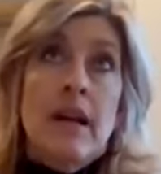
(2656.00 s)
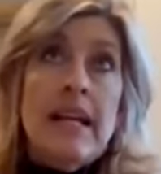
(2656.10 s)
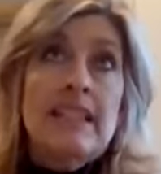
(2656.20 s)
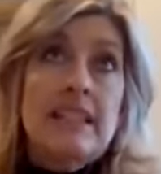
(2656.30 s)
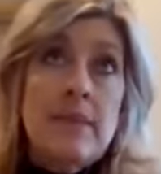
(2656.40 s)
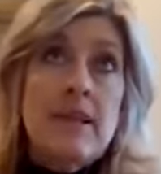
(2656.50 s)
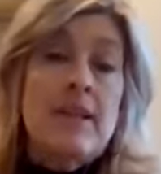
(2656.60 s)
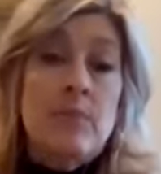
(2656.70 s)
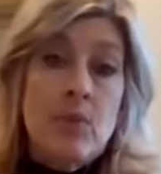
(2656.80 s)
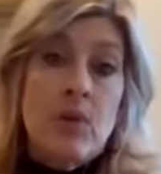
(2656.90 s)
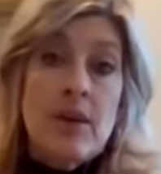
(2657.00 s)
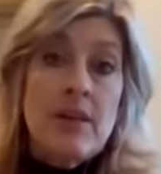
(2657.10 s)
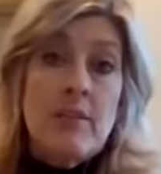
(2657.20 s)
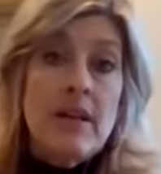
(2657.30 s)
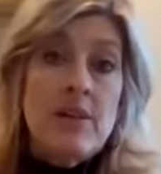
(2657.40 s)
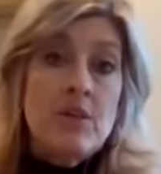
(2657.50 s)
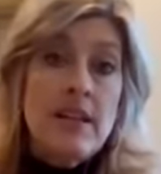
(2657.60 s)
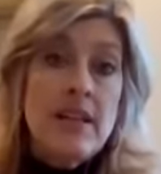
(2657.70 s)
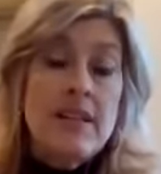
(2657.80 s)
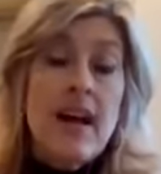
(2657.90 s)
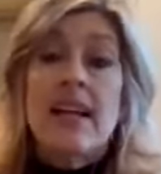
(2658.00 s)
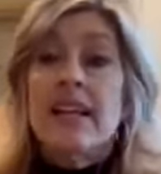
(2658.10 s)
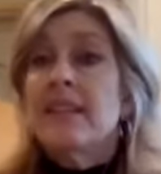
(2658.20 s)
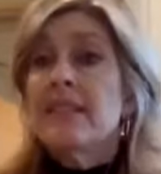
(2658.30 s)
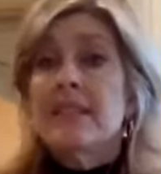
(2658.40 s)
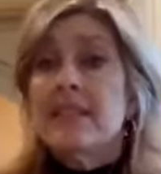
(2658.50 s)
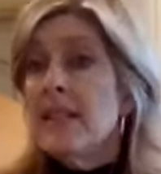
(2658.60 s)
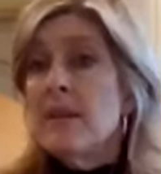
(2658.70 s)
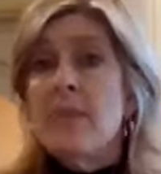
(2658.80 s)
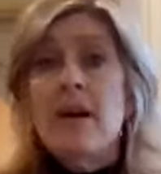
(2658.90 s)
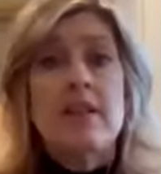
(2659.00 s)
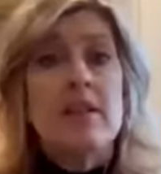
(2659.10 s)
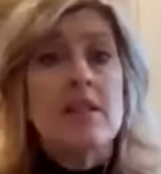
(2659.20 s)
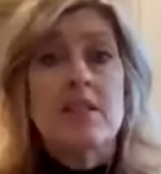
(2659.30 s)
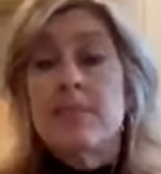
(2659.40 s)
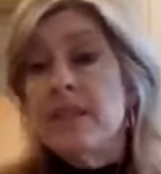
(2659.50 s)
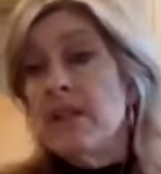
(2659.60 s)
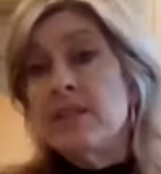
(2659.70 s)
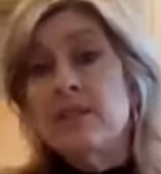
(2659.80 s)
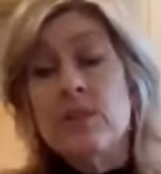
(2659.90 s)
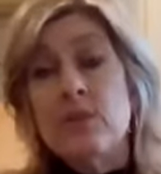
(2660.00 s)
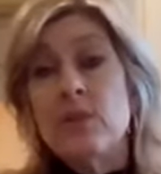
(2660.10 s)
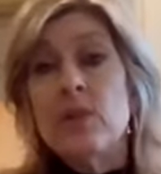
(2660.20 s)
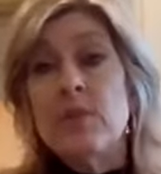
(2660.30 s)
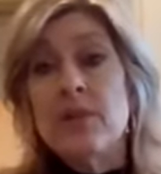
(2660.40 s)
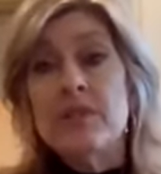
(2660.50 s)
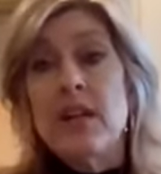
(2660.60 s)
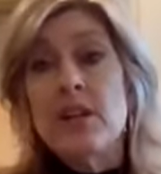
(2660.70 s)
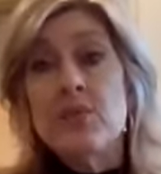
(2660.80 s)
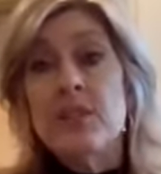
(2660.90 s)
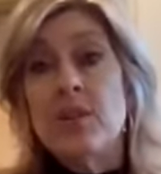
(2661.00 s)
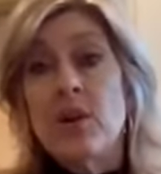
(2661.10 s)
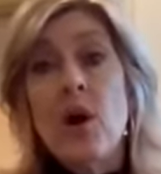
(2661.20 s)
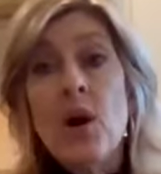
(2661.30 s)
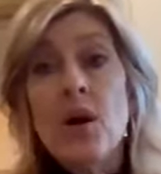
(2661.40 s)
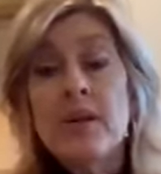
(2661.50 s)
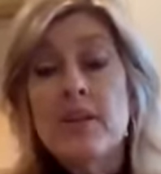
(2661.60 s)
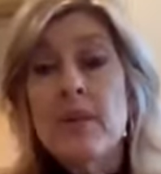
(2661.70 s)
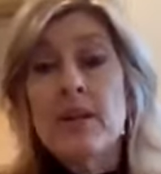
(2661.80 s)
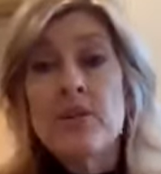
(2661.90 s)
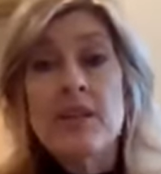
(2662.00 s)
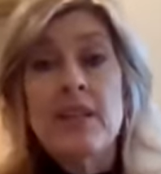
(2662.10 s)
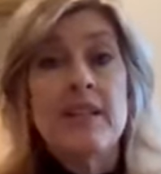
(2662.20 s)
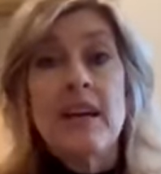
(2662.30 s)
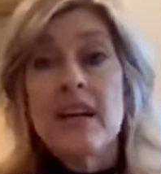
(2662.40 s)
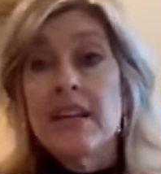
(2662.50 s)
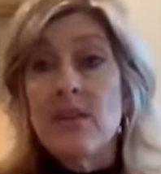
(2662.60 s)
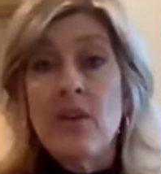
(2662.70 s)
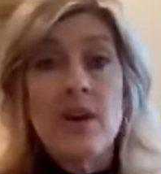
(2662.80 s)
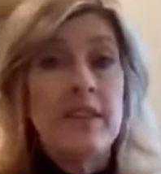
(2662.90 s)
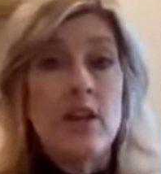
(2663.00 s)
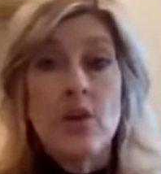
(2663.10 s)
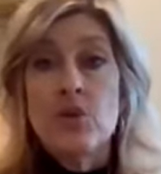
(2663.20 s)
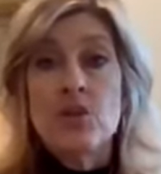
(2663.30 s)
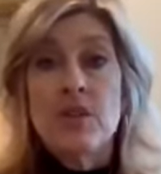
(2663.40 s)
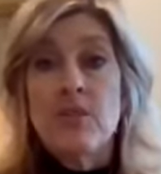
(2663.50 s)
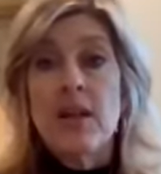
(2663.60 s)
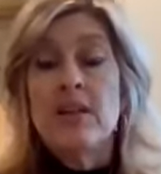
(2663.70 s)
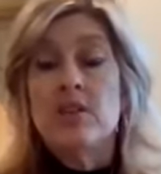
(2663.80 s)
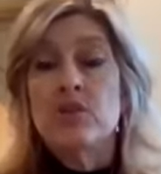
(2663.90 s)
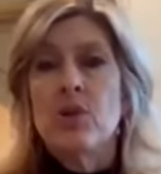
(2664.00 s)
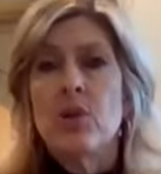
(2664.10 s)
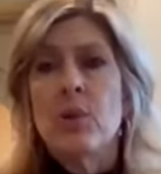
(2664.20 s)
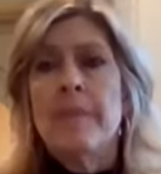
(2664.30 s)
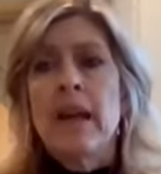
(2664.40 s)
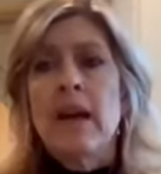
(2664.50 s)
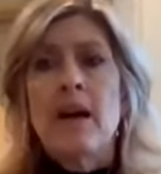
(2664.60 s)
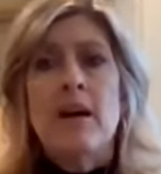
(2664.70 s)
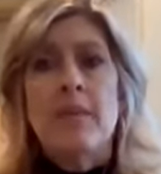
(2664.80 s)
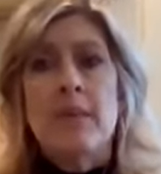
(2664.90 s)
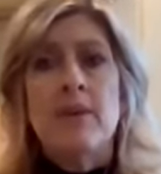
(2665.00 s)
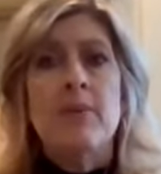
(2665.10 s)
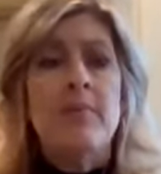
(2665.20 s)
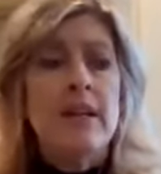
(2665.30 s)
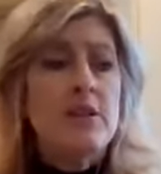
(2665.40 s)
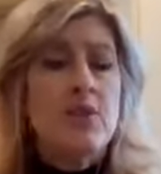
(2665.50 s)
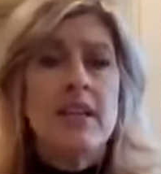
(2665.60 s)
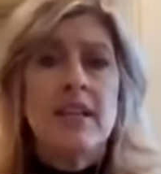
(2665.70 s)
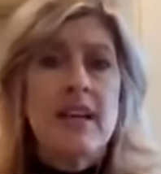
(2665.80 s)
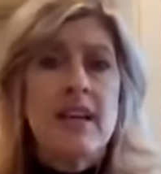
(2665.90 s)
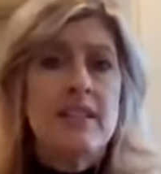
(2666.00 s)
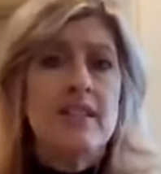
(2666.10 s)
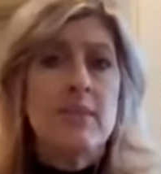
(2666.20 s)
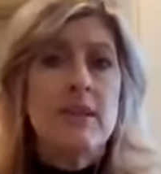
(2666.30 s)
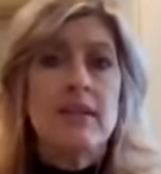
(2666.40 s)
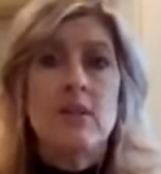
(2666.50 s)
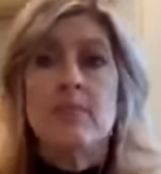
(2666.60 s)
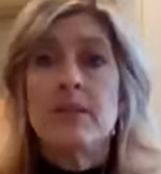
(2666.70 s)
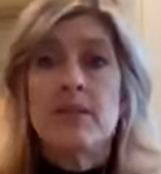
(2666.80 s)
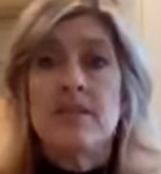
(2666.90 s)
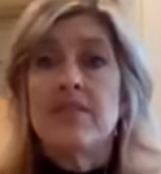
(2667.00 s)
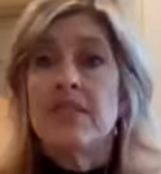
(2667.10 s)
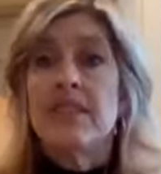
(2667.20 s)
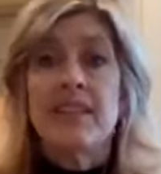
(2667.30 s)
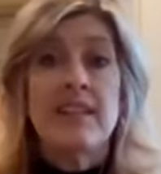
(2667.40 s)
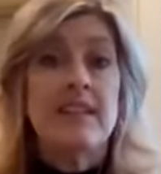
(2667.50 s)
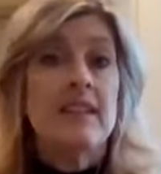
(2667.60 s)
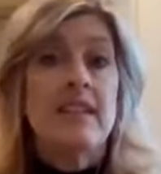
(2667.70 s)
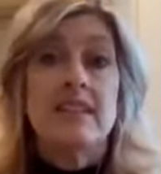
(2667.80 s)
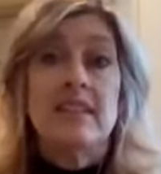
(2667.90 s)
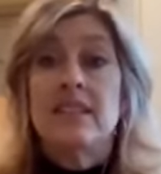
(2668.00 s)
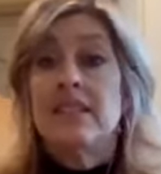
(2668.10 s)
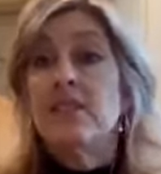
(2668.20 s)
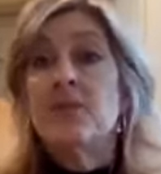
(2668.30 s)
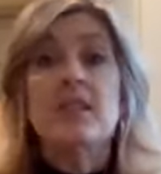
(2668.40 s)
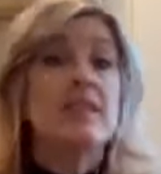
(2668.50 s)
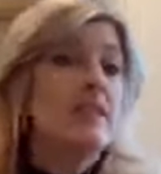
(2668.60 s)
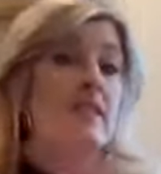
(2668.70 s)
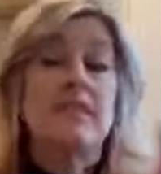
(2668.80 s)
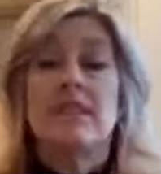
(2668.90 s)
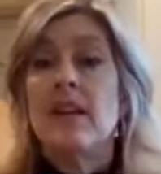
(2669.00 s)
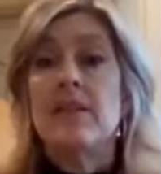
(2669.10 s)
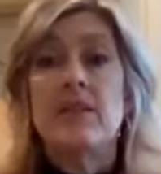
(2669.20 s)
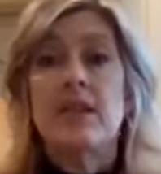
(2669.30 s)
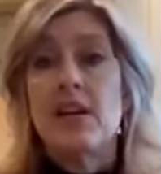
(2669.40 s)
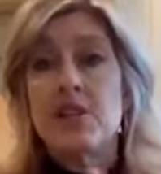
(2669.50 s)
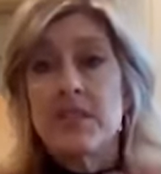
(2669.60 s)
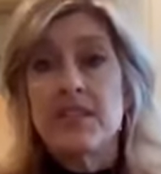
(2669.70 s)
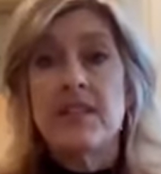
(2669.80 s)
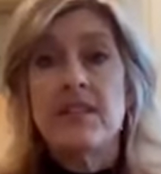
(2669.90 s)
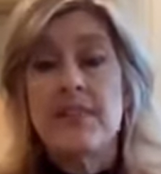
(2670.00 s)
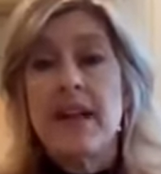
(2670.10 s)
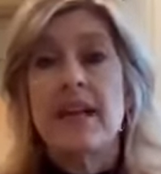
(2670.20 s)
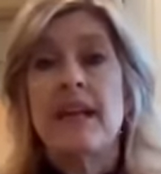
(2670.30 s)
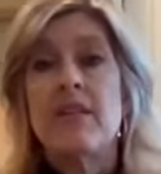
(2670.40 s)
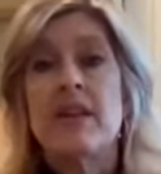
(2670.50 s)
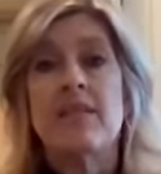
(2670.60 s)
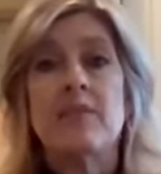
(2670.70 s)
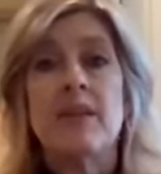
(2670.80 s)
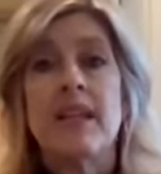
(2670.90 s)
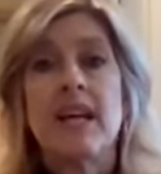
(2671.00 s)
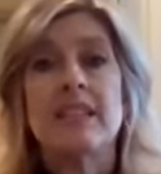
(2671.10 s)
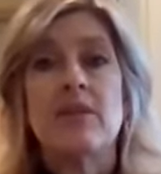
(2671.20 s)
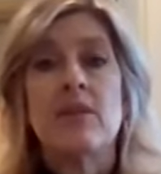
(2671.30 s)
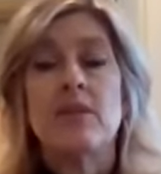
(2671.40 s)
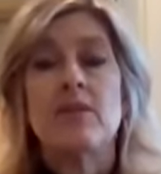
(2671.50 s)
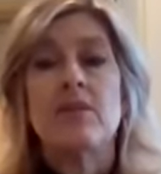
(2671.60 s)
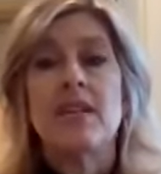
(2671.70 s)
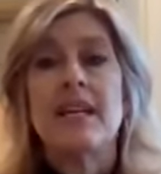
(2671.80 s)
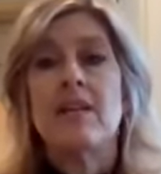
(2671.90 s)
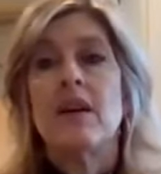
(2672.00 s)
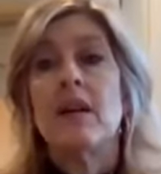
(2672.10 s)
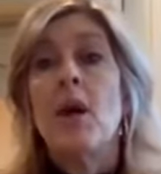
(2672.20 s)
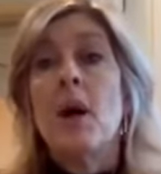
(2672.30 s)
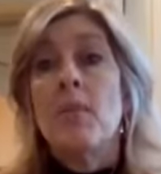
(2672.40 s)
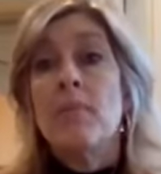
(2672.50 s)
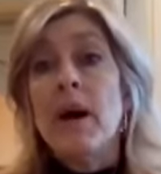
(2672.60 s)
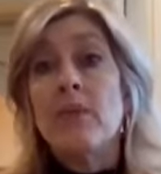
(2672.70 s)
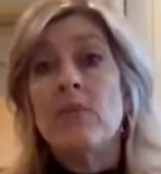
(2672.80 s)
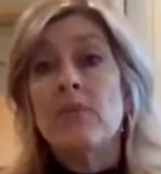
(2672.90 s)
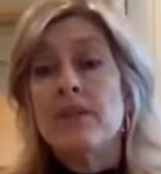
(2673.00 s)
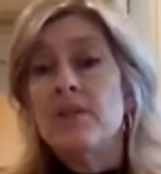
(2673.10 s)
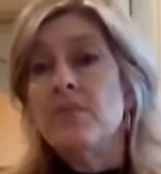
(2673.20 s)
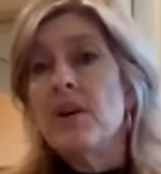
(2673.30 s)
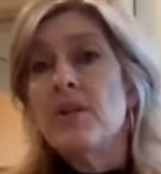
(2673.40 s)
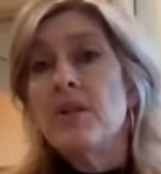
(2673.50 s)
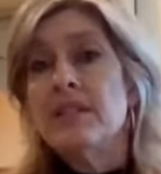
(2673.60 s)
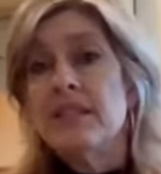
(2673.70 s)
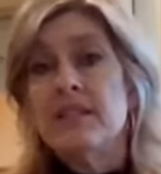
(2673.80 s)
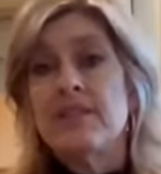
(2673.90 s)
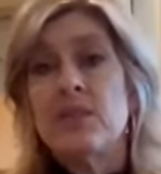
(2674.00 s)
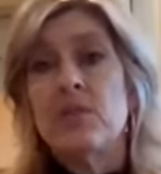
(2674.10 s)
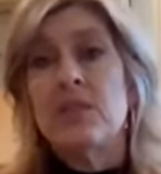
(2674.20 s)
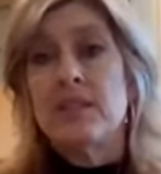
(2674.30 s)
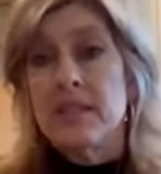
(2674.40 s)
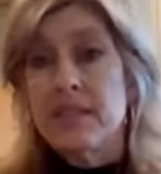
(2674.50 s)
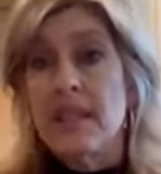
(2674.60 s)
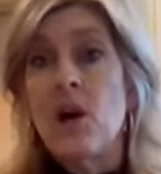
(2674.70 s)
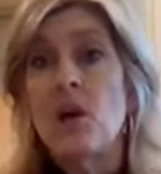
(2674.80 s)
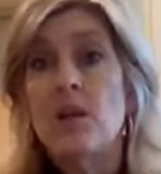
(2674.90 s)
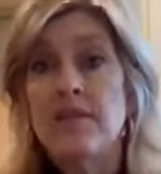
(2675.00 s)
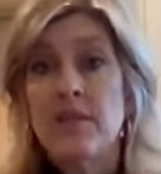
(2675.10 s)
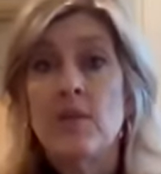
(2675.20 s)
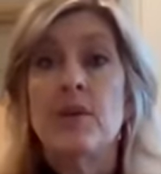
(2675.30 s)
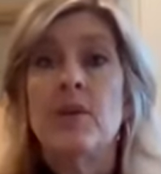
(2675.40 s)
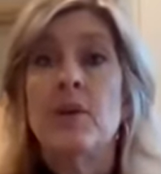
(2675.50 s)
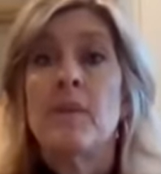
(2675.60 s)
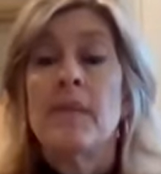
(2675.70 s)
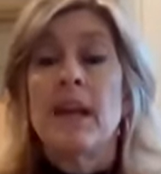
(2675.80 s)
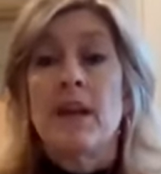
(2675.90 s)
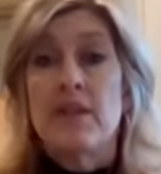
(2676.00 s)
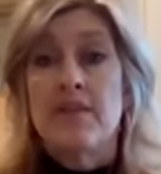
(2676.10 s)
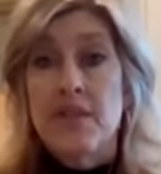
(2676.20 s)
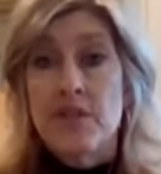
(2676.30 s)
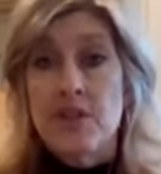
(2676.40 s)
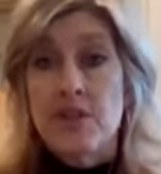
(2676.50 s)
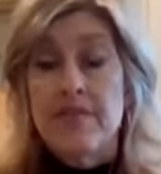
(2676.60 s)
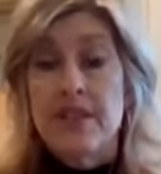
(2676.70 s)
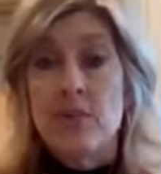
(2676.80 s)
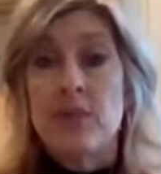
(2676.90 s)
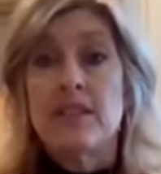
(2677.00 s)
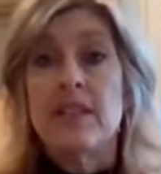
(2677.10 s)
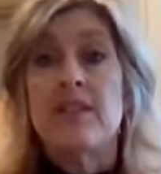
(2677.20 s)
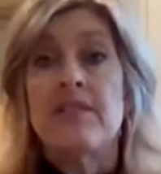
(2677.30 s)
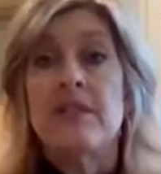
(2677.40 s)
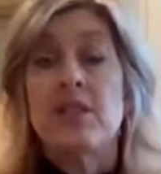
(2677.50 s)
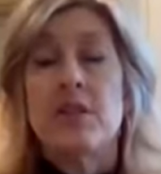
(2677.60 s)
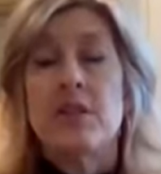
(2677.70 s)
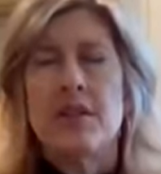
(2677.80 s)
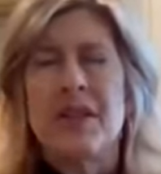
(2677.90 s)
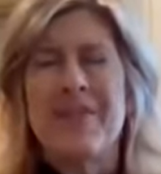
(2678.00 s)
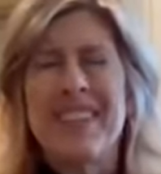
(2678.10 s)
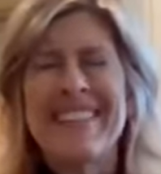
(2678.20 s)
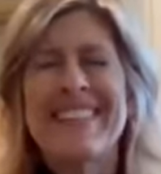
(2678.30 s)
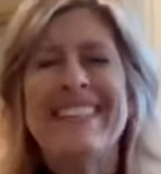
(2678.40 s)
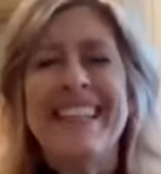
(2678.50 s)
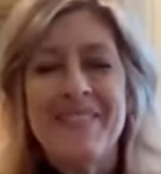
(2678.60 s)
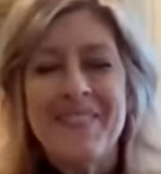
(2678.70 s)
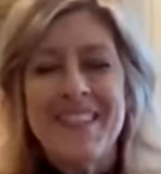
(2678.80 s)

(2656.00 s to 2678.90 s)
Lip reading: it's limited more on the Mediterranean diet. And let's think about it. It's just because look where those countries are in the Mediterranean diet. They're on the ocean, right? So the Mediterranean diet is going to be a little bit different in Italy as it is in Greece. It is in other countries that are in that area. Everybody has their own little take on it. But what we do notice is, of course, is the olive oil, the fish, the frequency of the fish, the frequency